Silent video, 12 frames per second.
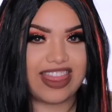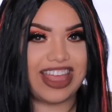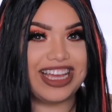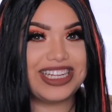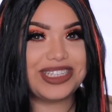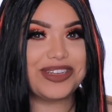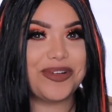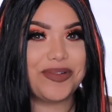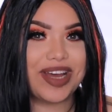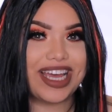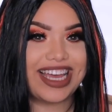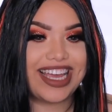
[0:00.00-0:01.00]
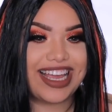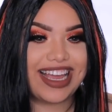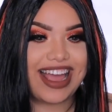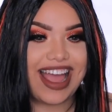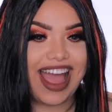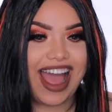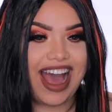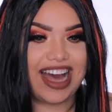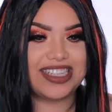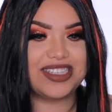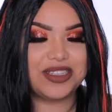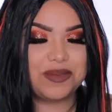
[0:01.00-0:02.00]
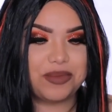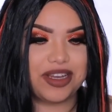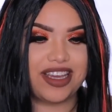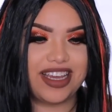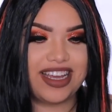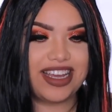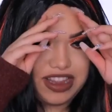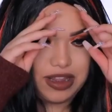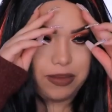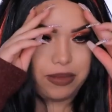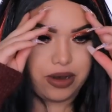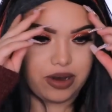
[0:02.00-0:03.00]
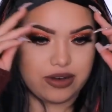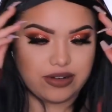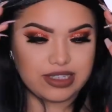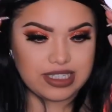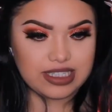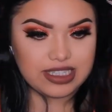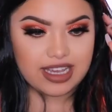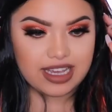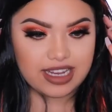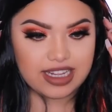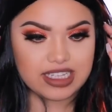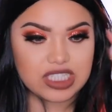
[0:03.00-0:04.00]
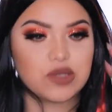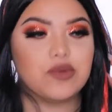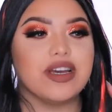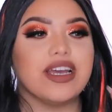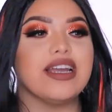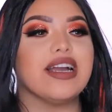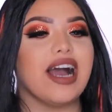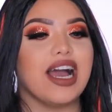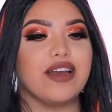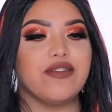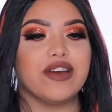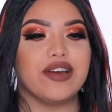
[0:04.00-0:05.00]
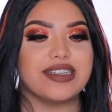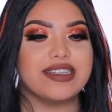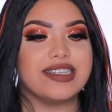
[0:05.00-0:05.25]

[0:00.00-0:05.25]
This wig has to be the most hideous wig I've